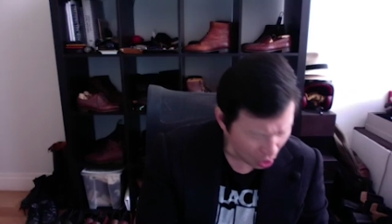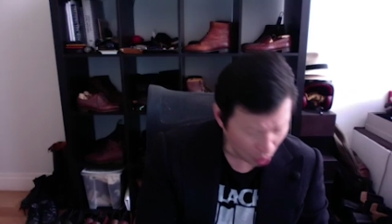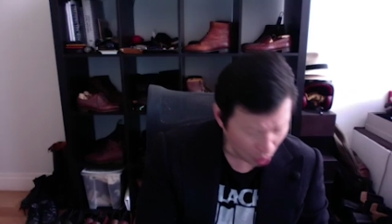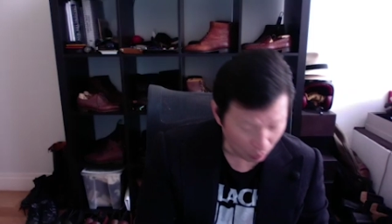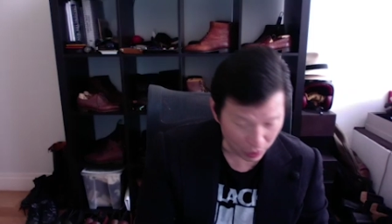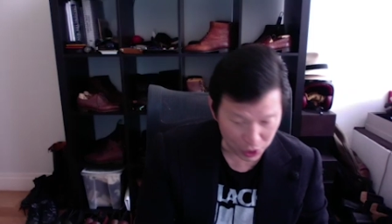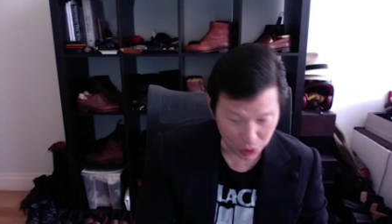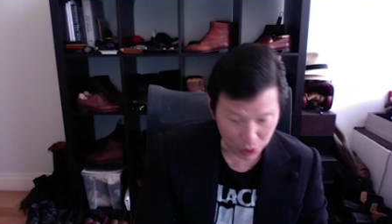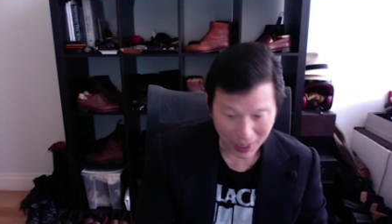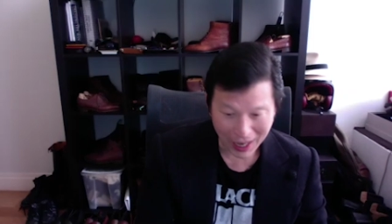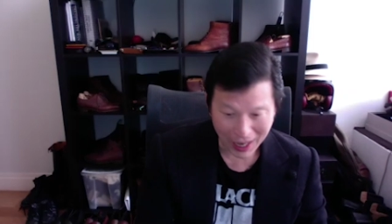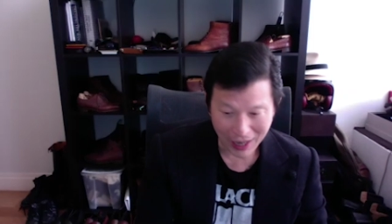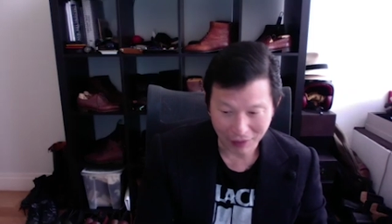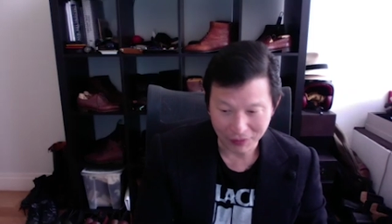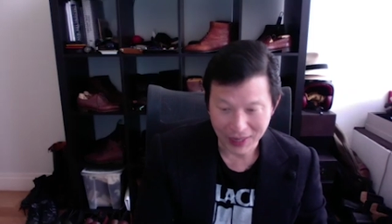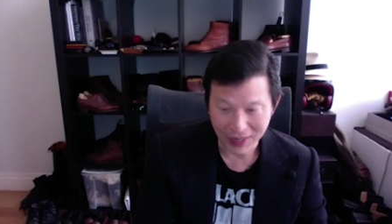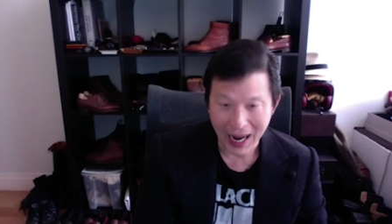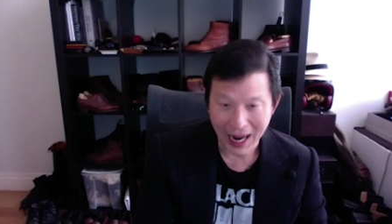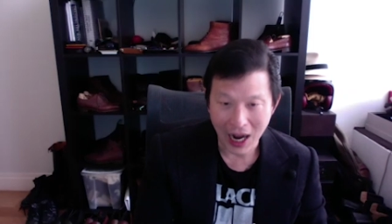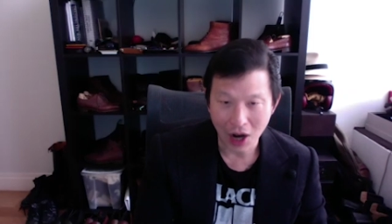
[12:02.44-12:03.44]
which you have
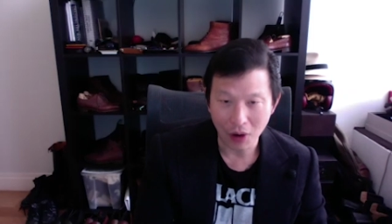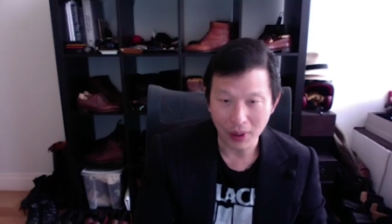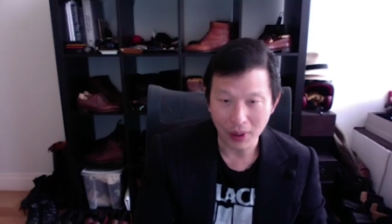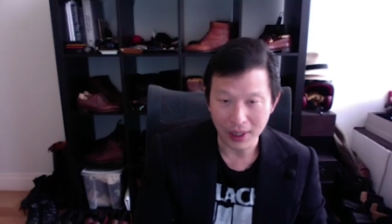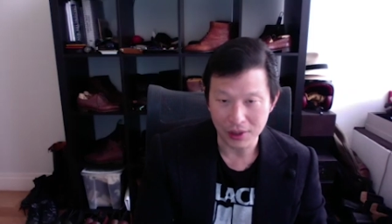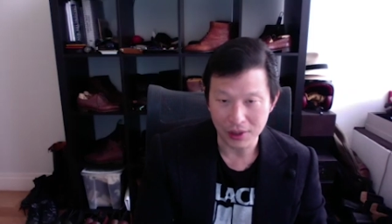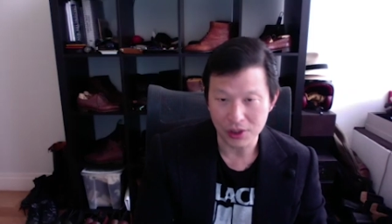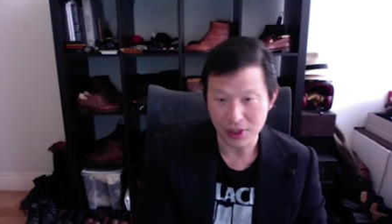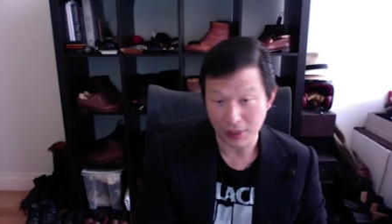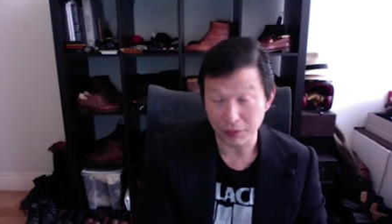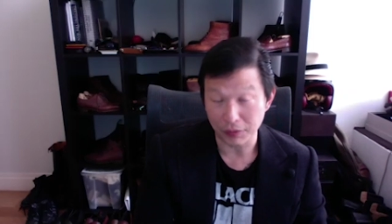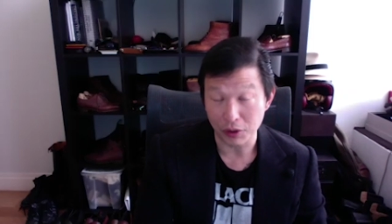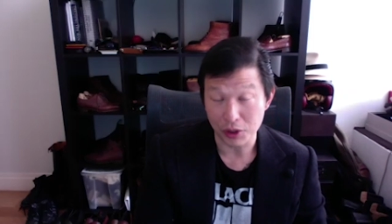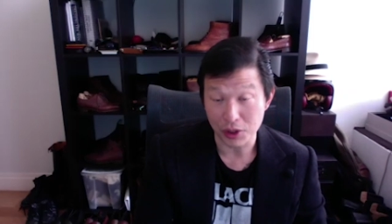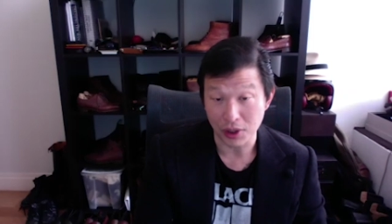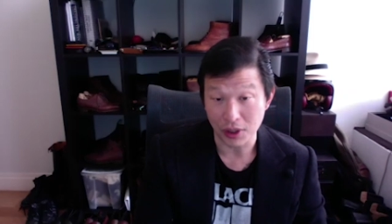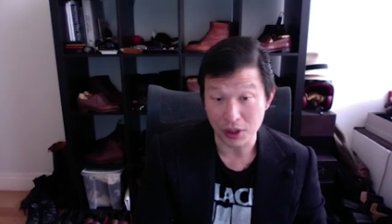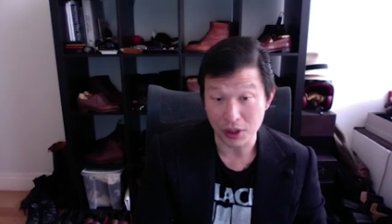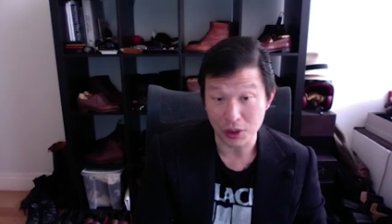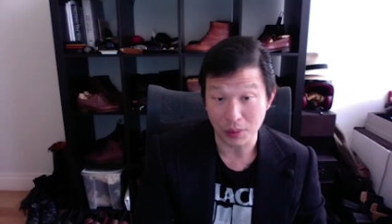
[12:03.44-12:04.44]
now in several
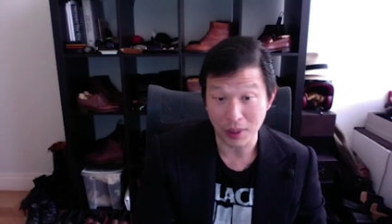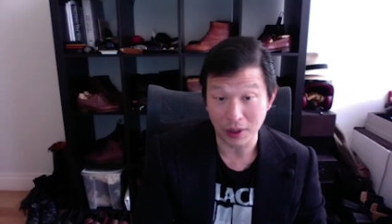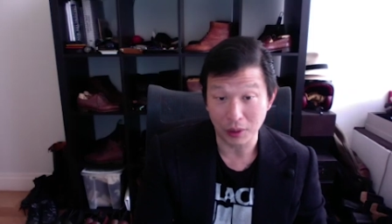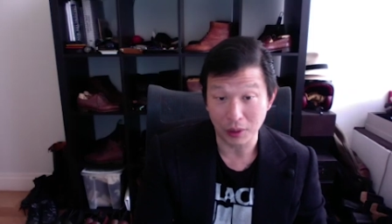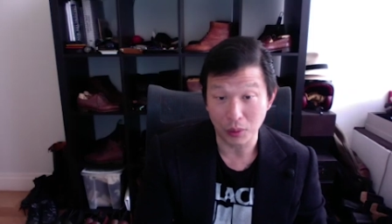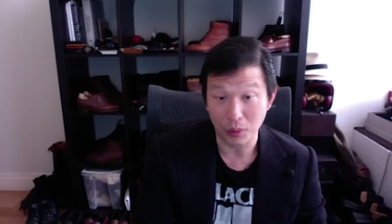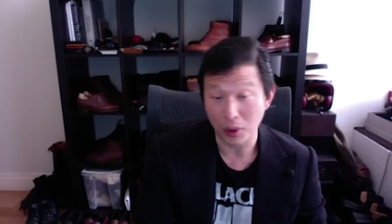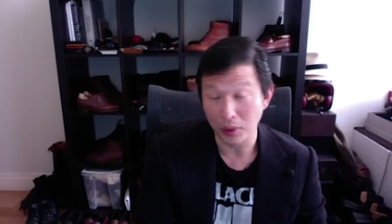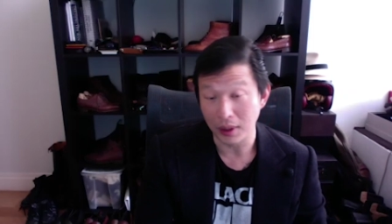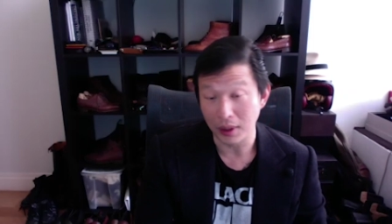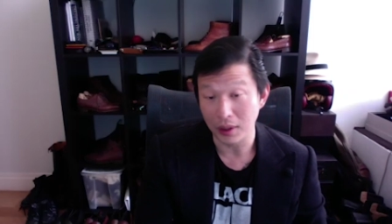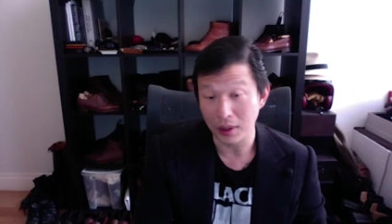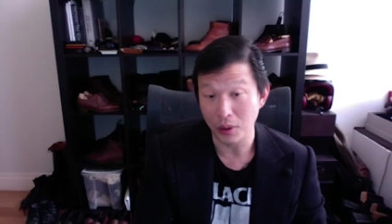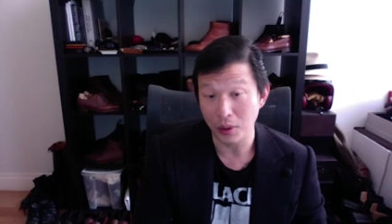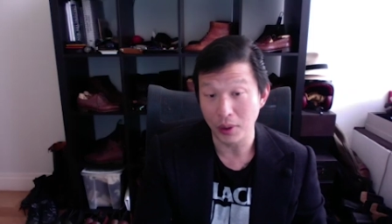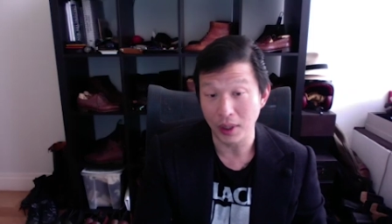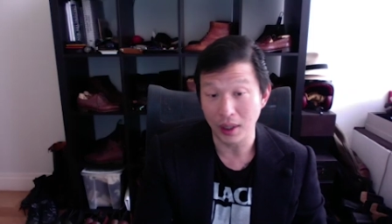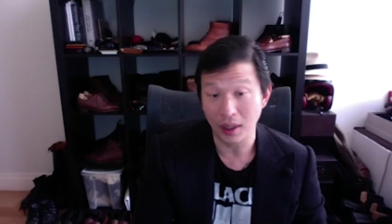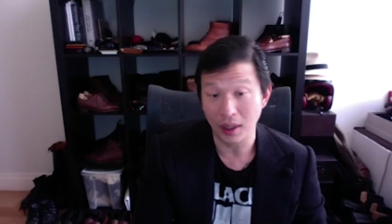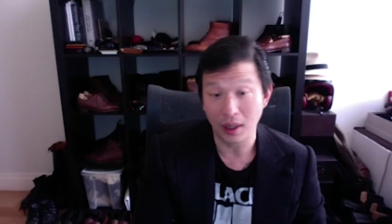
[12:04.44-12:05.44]
cities around the world,
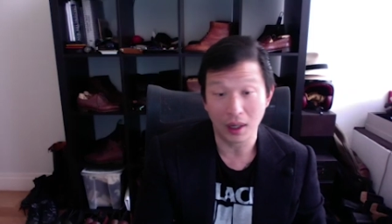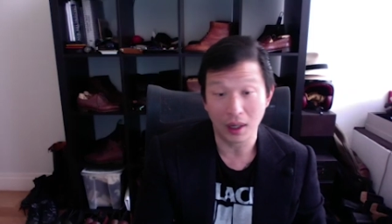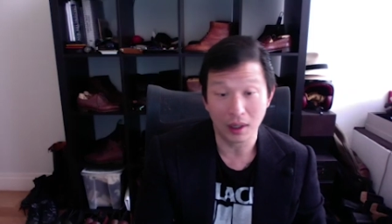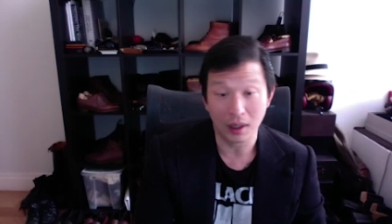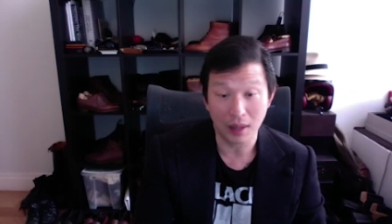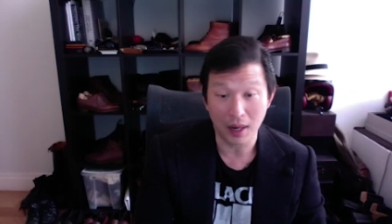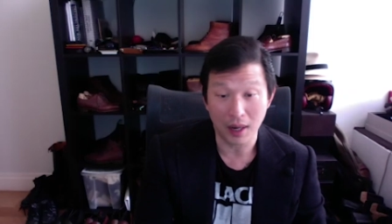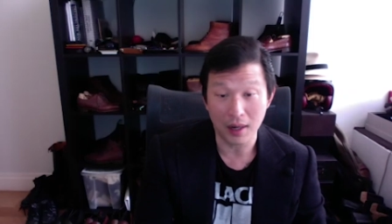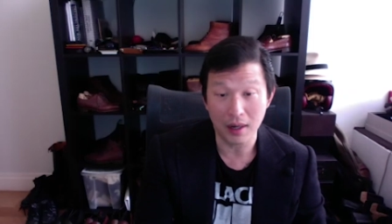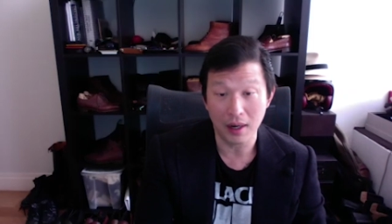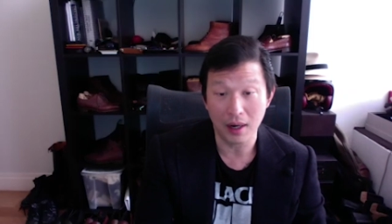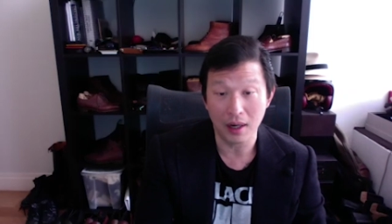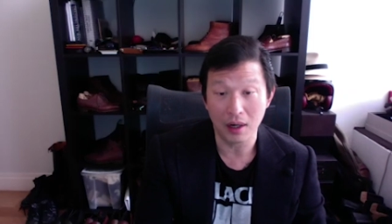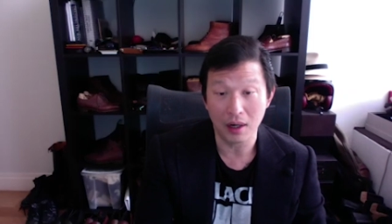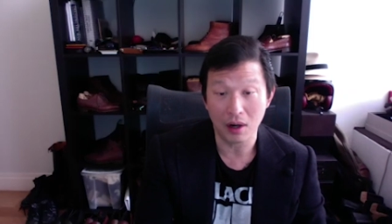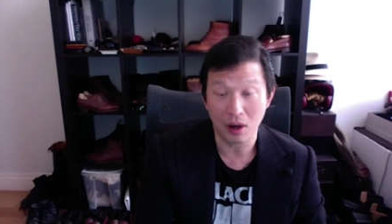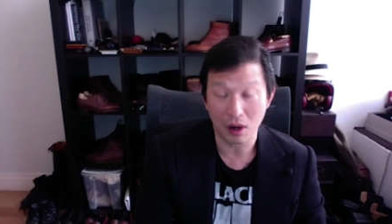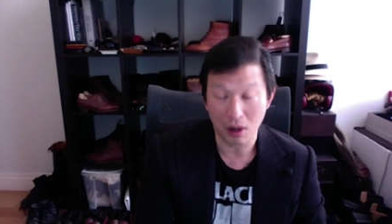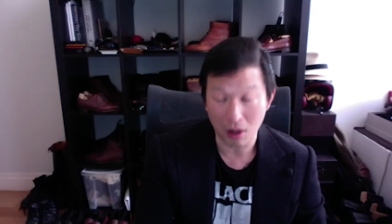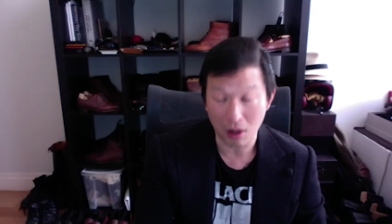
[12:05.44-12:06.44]
including uh, London,
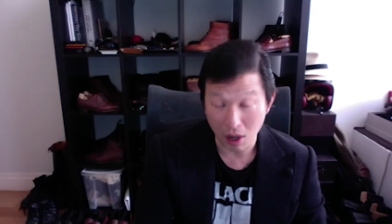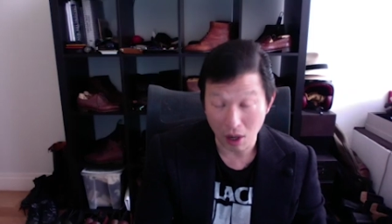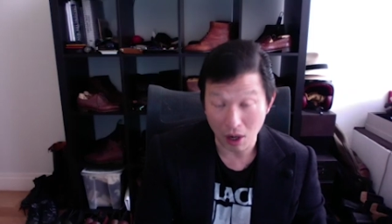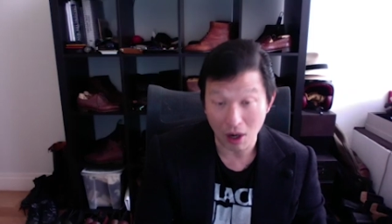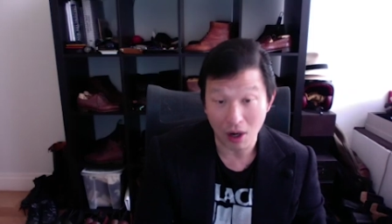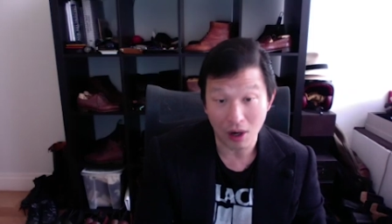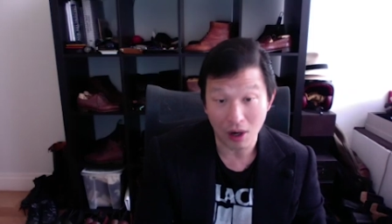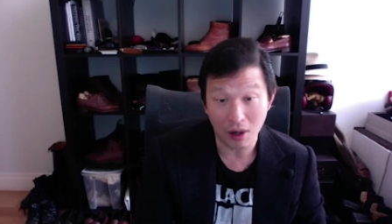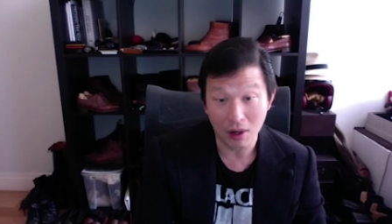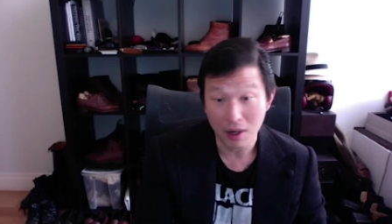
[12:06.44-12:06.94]
Hong Kong.